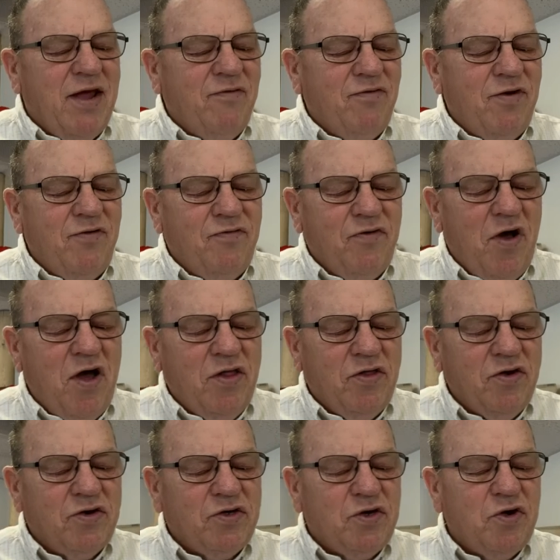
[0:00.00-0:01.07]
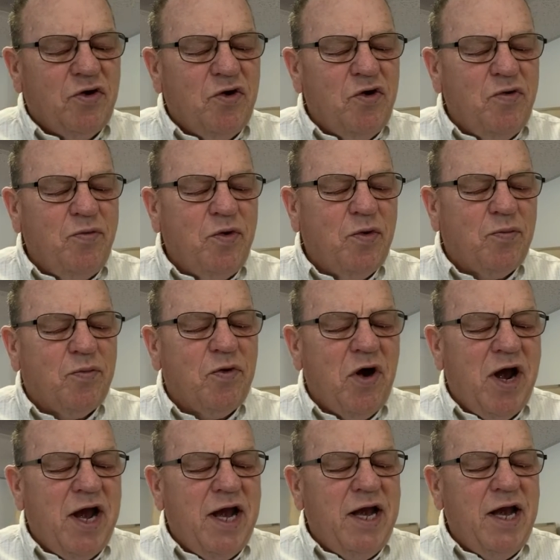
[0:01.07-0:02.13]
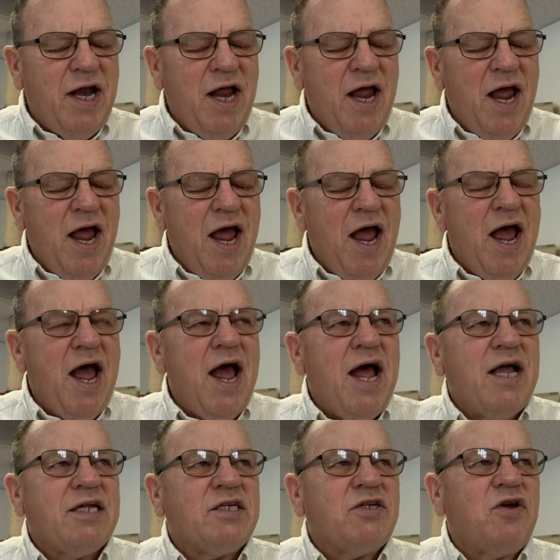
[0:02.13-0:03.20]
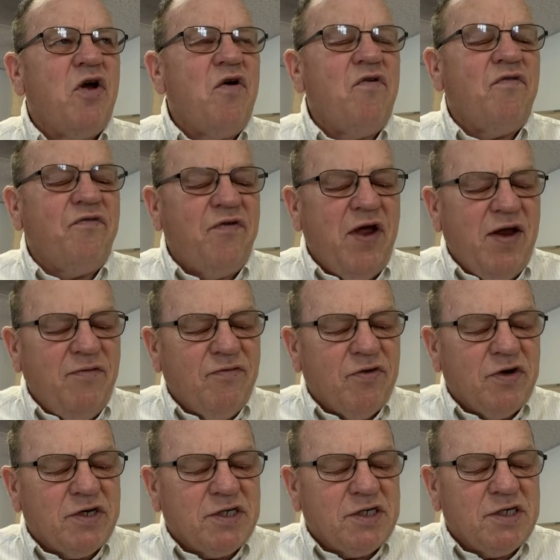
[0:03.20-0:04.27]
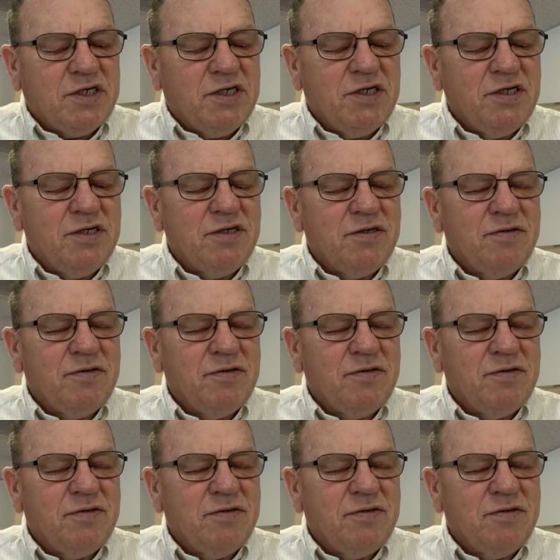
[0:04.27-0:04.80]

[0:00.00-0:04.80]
the Heavenly Father to whom you pray has no favorites.